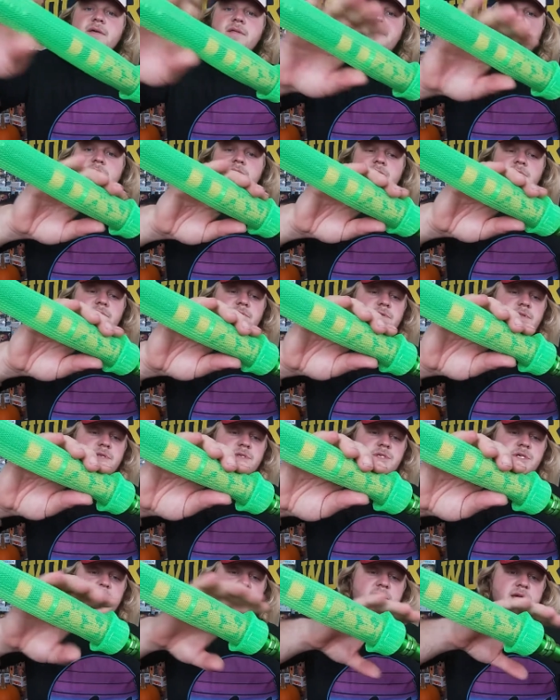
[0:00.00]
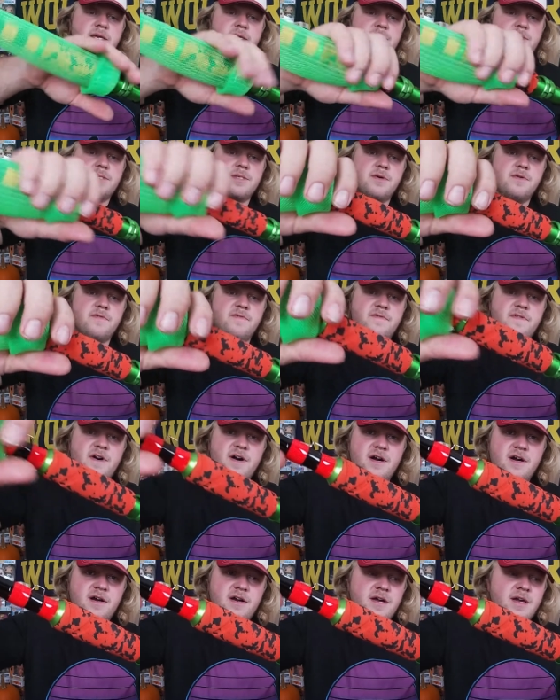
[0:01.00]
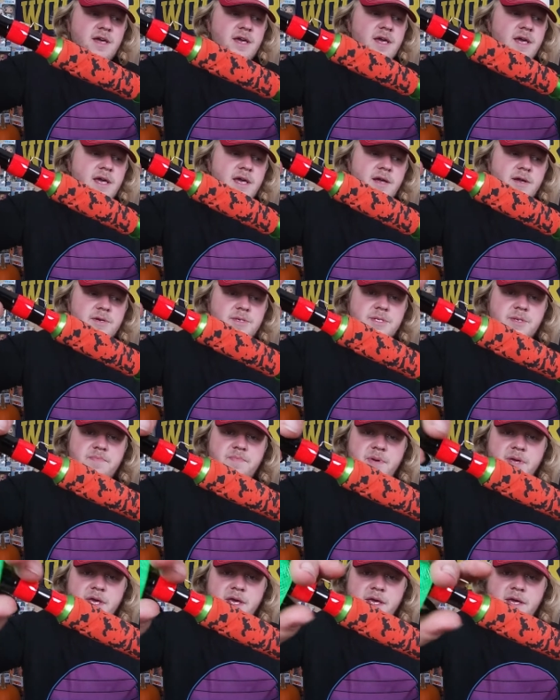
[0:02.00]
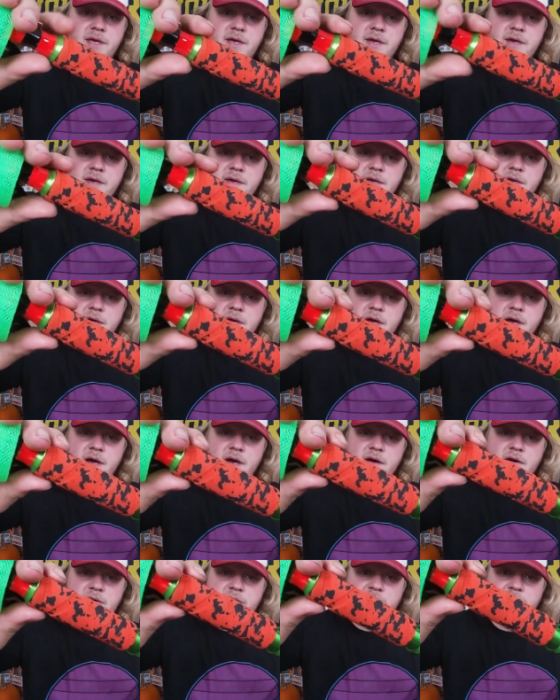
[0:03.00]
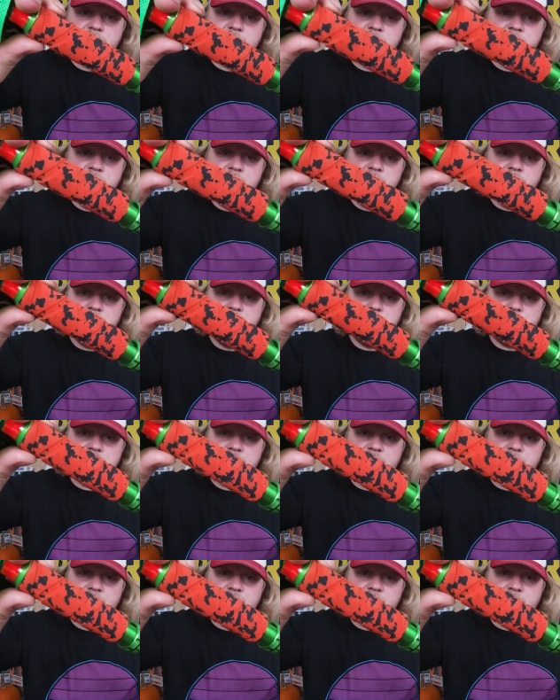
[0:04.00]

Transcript: through the jacket so far. Here's a peek of the